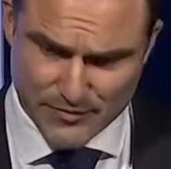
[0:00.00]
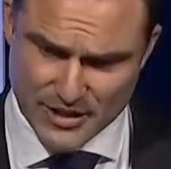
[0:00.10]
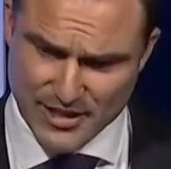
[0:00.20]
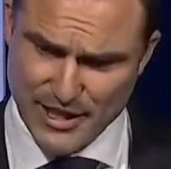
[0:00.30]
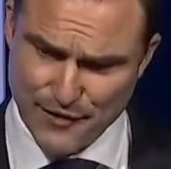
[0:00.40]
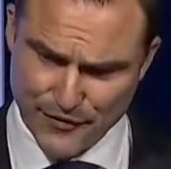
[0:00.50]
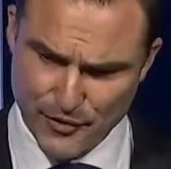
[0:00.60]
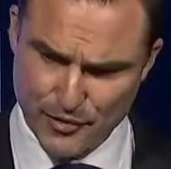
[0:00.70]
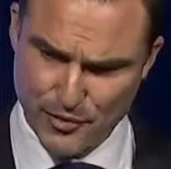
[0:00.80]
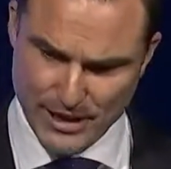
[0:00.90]
The
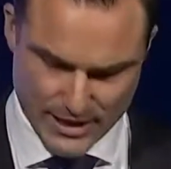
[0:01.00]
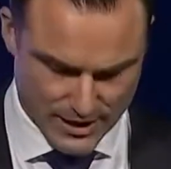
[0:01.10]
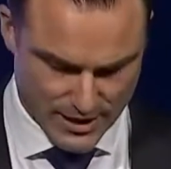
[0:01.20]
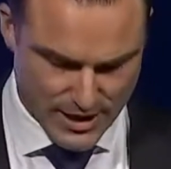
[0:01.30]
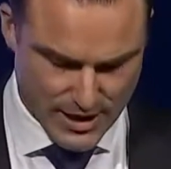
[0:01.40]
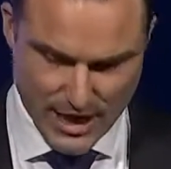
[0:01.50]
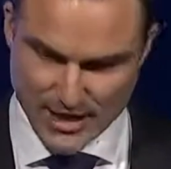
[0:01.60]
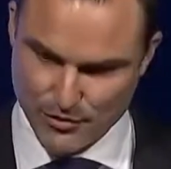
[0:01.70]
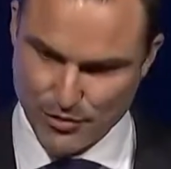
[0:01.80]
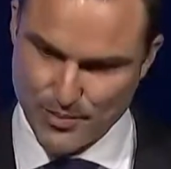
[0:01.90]
airfield greening
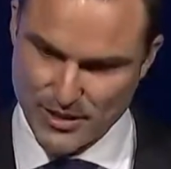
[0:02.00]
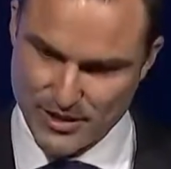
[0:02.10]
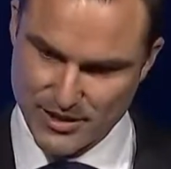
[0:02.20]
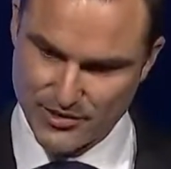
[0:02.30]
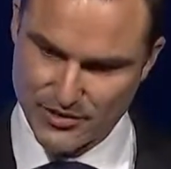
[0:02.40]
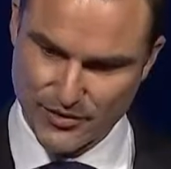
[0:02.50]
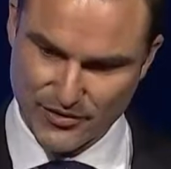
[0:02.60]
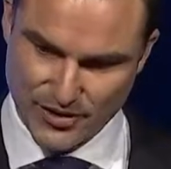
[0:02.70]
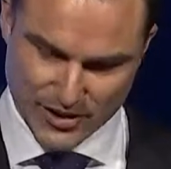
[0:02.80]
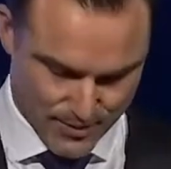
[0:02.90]
and cropping, and you can sort of
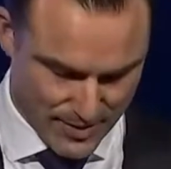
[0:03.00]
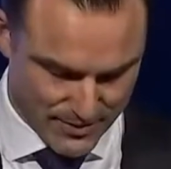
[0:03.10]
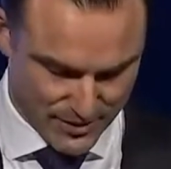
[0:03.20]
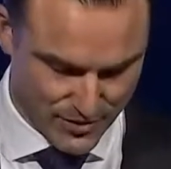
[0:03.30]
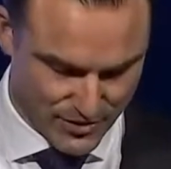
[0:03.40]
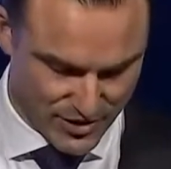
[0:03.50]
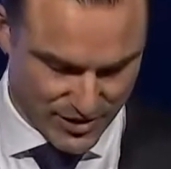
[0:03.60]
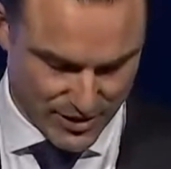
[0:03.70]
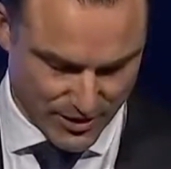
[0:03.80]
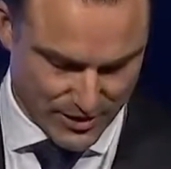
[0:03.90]
see the public good and
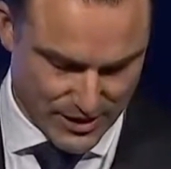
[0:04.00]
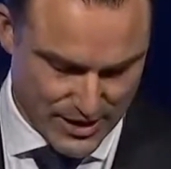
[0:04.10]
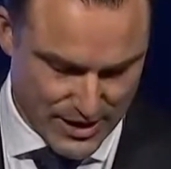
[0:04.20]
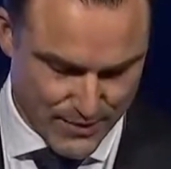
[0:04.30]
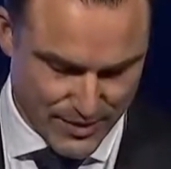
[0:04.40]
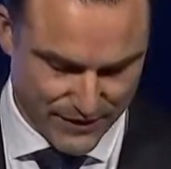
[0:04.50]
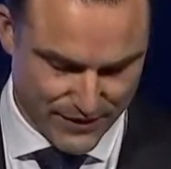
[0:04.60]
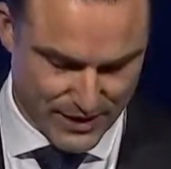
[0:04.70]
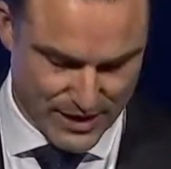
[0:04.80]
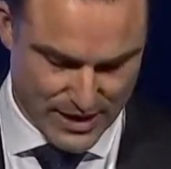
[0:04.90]
shareholder
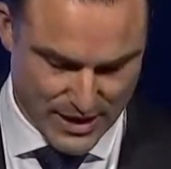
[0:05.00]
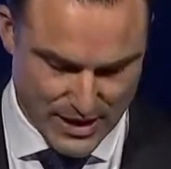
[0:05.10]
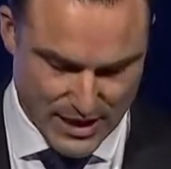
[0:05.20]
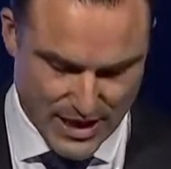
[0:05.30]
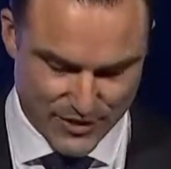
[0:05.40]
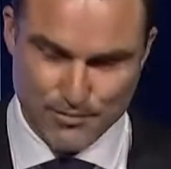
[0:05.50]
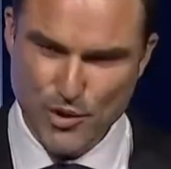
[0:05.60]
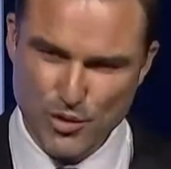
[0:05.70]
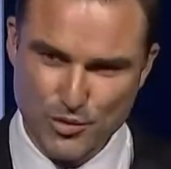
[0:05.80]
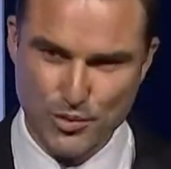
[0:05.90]
benefit there. It has
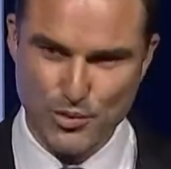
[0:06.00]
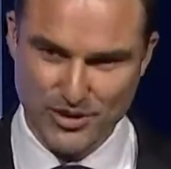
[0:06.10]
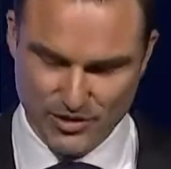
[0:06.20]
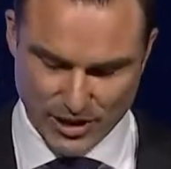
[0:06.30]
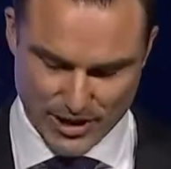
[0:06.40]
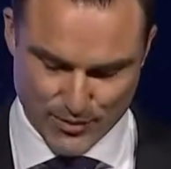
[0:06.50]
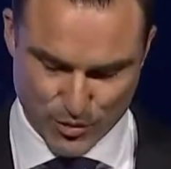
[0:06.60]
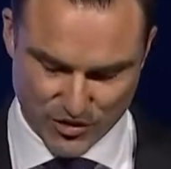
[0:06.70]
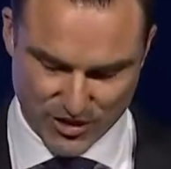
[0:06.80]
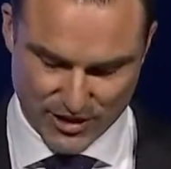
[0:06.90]
there's slightly more
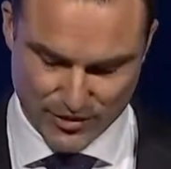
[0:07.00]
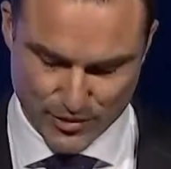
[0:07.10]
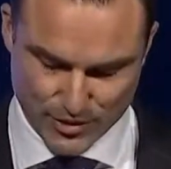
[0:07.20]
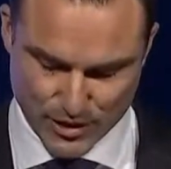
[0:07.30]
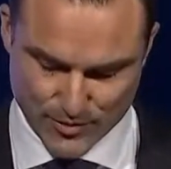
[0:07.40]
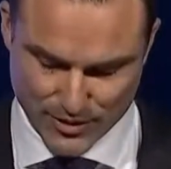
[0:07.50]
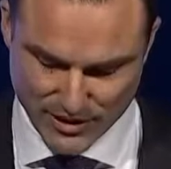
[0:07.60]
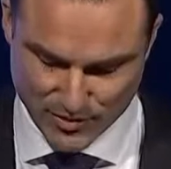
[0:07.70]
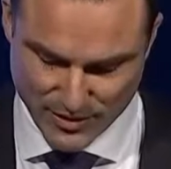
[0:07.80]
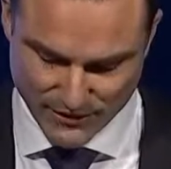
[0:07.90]
second order
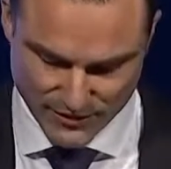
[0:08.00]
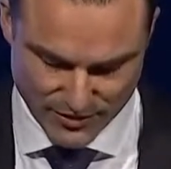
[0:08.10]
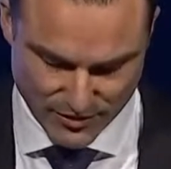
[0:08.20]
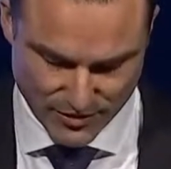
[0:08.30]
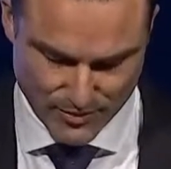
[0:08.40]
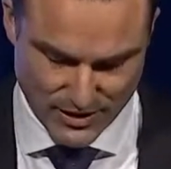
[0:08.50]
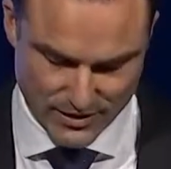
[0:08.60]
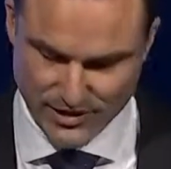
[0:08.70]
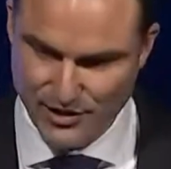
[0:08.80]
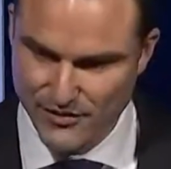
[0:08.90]
complex benefits, not
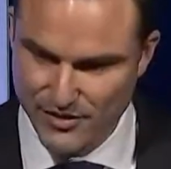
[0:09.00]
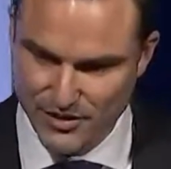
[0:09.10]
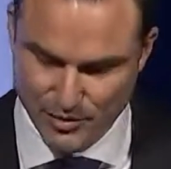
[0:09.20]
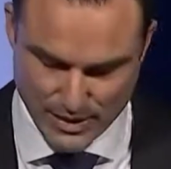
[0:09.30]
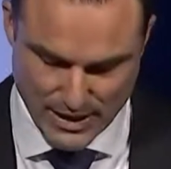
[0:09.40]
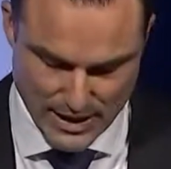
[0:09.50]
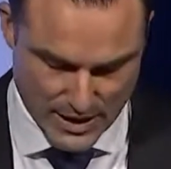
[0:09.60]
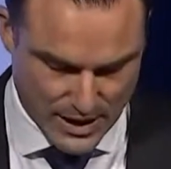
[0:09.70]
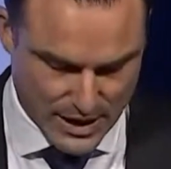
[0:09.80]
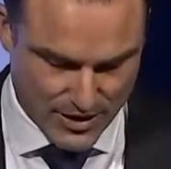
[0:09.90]
immediately obvious, but
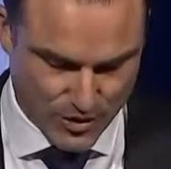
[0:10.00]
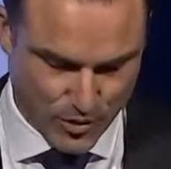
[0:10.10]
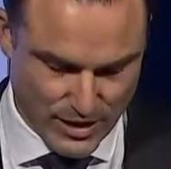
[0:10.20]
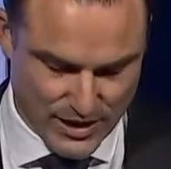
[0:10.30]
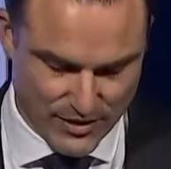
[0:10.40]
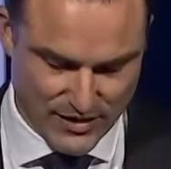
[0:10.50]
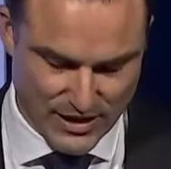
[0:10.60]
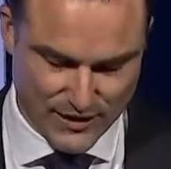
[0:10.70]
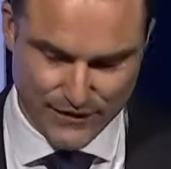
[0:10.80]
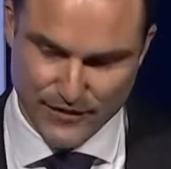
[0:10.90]
the greening of the
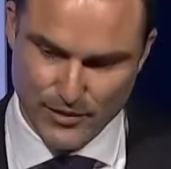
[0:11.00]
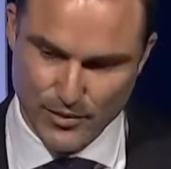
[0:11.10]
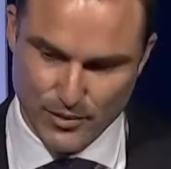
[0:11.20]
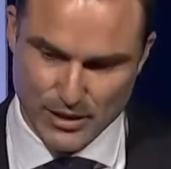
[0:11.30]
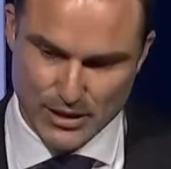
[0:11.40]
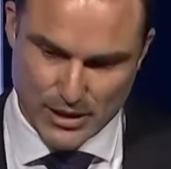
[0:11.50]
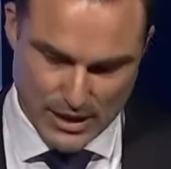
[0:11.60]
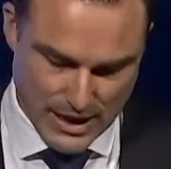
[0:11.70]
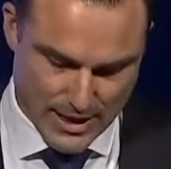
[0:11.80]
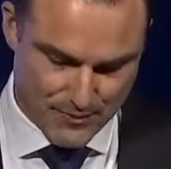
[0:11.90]
airfield
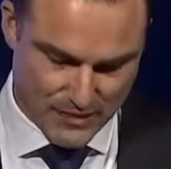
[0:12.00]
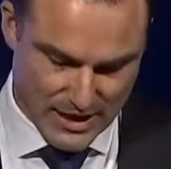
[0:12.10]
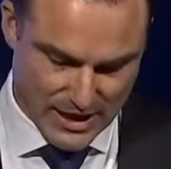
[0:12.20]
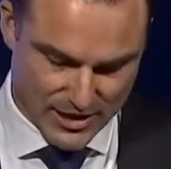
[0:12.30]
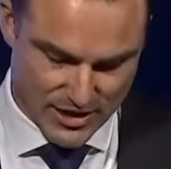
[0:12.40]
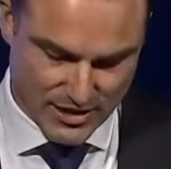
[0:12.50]
actually